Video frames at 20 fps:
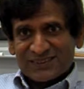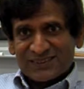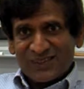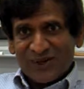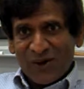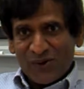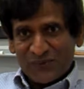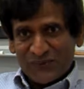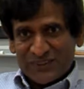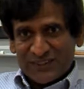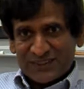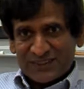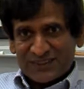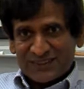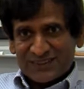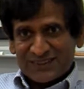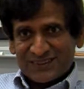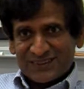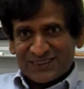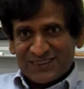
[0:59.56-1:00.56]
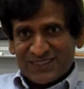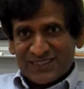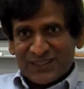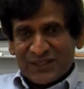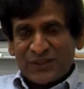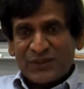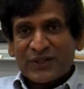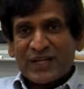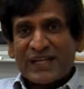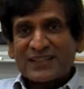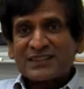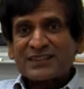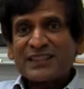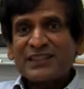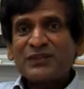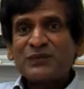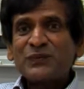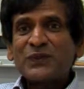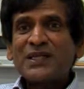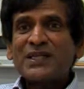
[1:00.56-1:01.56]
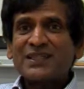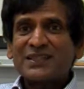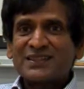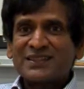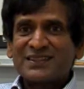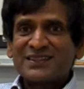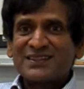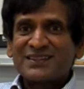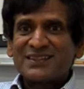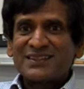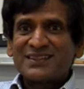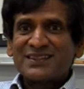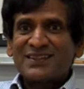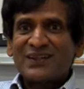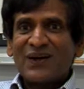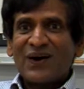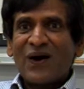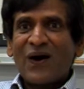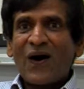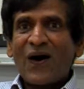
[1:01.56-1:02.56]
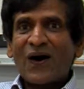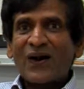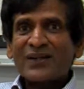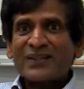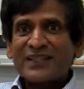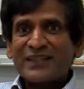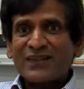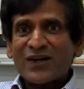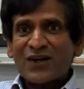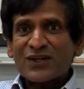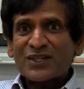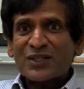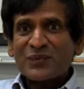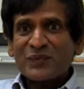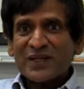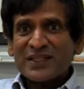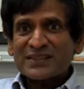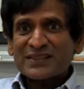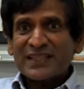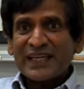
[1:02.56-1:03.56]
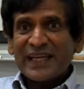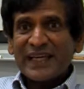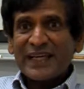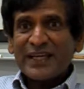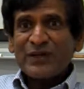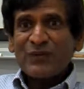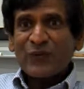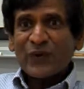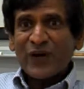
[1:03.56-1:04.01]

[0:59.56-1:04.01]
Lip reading: Office, you can still work on the documents in